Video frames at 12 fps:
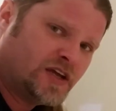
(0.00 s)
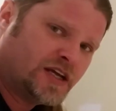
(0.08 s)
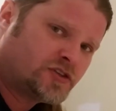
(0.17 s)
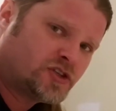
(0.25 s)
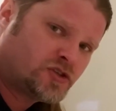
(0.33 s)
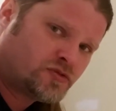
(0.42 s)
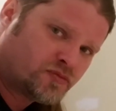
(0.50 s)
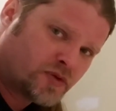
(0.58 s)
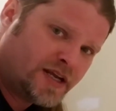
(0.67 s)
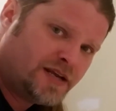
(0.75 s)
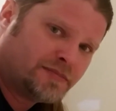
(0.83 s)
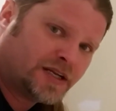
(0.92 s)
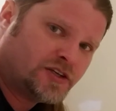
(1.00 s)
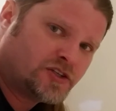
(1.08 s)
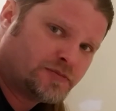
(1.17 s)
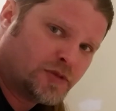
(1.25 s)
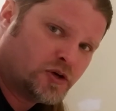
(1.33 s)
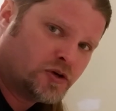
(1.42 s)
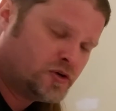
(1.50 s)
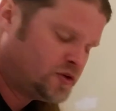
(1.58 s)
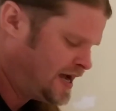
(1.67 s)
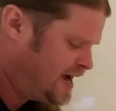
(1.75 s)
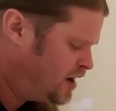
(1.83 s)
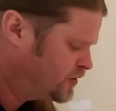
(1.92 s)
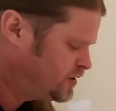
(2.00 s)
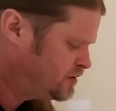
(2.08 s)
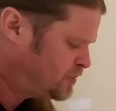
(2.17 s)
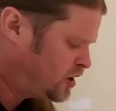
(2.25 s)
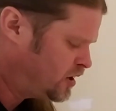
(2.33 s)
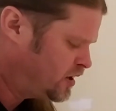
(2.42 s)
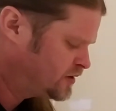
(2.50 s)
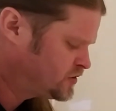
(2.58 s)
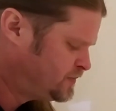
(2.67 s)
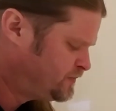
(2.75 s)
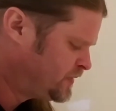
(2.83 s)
extremely smooth out of the box.